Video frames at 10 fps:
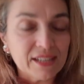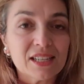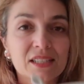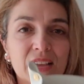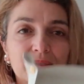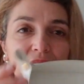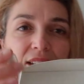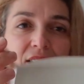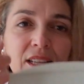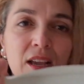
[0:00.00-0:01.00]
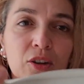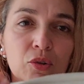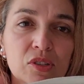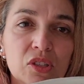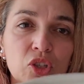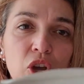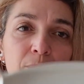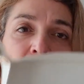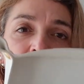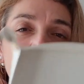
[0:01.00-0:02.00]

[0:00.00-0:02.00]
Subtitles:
It does have glazing across the top.